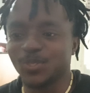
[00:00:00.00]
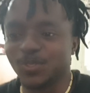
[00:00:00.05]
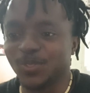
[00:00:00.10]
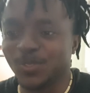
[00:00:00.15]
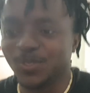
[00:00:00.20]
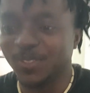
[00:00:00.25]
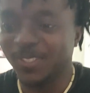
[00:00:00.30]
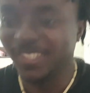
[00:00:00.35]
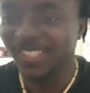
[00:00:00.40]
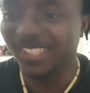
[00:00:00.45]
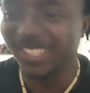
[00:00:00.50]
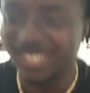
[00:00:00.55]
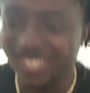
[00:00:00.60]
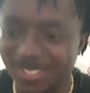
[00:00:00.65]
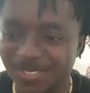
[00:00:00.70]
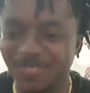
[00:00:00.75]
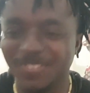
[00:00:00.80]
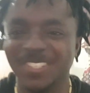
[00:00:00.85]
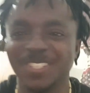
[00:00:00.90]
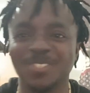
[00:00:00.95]
Oh,
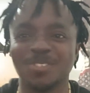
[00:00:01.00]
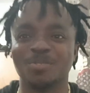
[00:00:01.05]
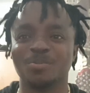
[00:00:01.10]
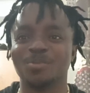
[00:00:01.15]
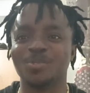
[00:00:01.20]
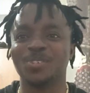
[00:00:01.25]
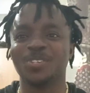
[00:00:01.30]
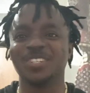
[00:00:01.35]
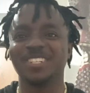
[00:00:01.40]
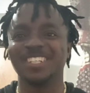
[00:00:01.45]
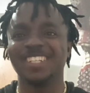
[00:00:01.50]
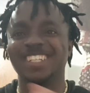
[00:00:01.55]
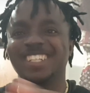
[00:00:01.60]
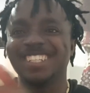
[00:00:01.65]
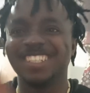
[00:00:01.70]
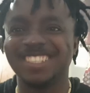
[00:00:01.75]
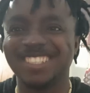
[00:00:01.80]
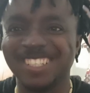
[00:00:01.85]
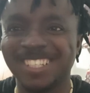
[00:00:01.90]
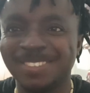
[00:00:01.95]
it's me, your boy,
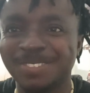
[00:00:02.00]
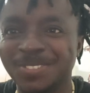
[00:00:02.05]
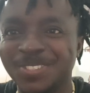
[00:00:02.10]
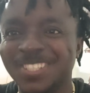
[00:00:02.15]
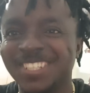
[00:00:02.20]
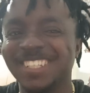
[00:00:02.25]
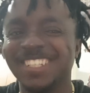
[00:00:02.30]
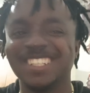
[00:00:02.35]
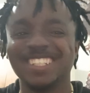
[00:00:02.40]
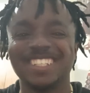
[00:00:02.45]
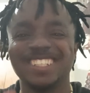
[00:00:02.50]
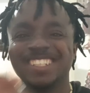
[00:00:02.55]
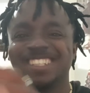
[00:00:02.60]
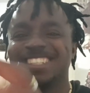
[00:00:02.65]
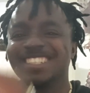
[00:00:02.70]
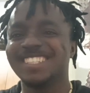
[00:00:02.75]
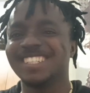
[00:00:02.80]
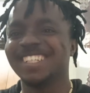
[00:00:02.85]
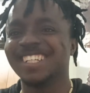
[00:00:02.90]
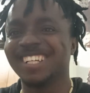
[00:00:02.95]
Kisamse.
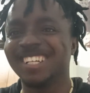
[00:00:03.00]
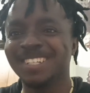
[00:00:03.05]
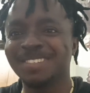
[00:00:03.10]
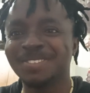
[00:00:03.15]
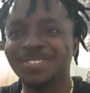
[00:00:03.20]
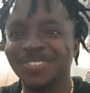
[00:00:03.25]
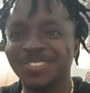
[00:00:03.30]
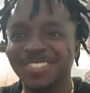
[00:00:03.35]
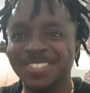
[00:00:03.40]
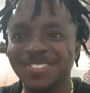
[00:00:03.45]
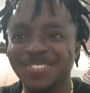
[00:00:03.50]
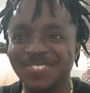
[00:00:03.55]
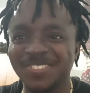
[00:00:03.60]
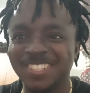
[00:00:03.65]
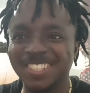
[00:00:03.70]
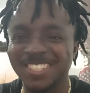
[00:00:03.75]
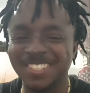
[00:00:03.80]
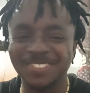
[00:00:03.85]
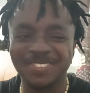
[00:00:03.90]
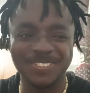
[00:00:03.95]
Listen, I have something
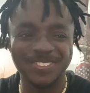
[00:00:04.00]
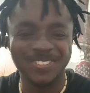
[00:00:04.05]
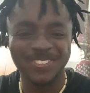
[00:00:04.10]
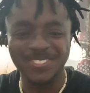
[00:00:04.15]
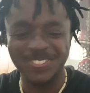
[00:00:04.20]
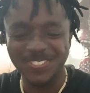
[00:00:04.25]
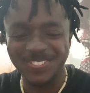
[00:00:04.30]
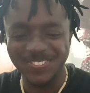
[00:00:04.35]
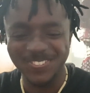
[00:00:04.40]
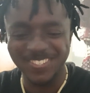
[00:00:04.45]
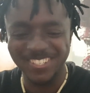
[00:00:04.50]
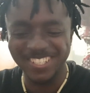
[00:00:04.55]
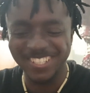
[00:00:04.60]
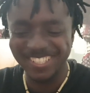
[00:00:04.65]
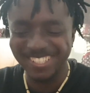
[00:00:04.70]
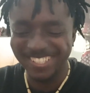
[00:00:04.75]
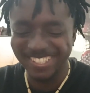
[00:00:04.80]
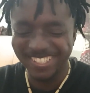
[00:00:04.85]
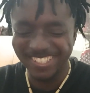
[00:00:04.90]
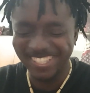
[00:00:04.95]
special for us today.